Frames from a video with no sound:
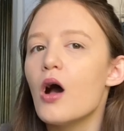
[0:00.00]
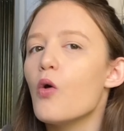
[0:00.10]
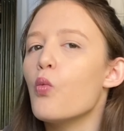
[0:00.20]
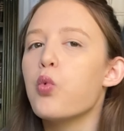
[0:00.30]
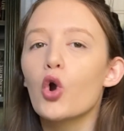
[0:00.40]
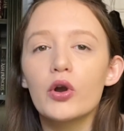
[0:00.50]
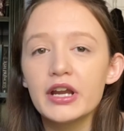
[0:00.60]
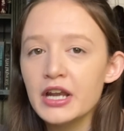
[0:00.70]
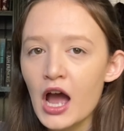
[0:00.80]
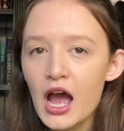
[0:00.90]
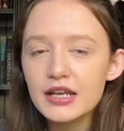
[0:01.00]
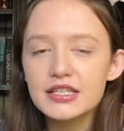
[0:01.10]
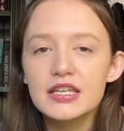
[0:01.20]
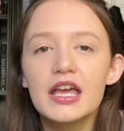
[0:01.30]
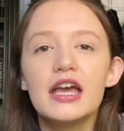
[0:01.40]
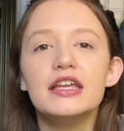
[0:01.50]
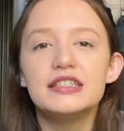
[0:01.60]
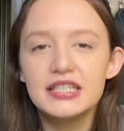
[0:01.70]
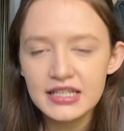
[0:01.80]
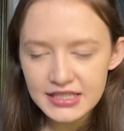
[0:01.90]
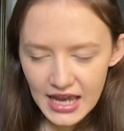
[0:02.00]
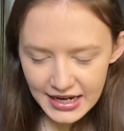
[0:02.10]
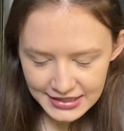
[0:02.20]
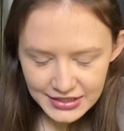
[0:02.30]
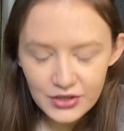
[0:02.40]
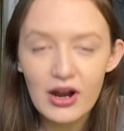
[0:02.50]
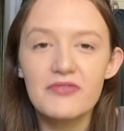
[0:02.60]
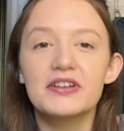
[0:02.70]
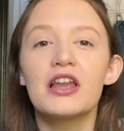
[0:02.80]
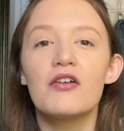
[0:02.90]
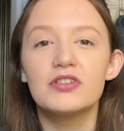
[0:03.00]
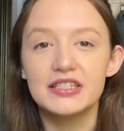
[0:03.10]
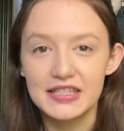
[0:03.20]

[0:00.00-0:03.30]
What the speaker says: worry not. Teen Titans, the graphic novel, is